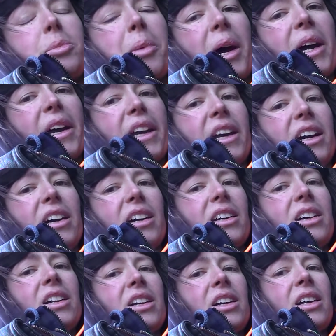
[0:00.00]
my, uh,
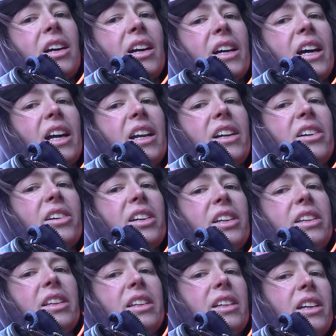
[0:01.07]
I got
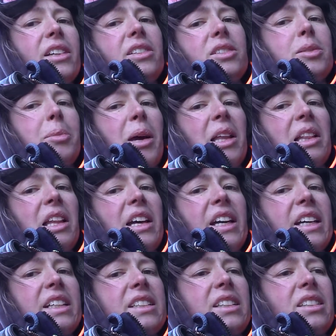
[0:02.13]
underneath it, I used my
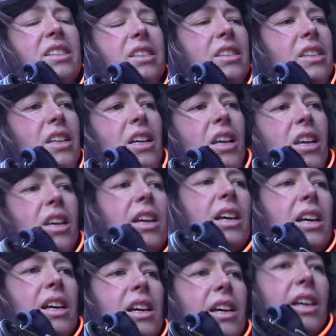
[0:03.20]
legs,
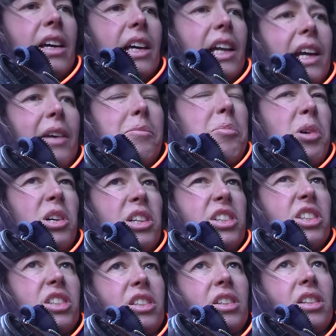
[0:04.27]
and I
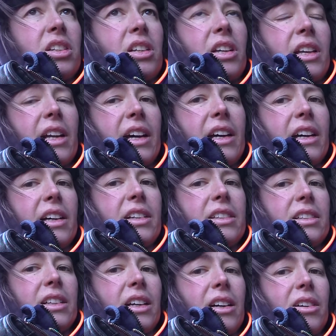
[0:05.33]
pushed, and, I,
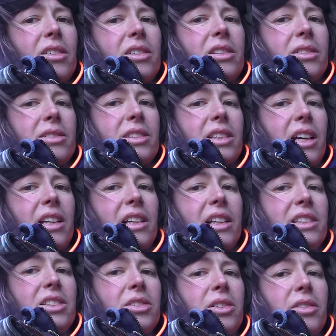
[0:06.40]
you know, it was kind of
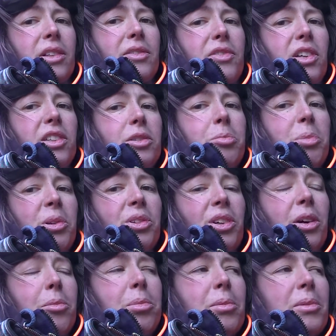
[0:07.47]
like doing a reverse
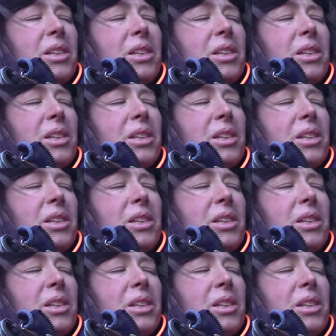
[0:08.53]
push-up.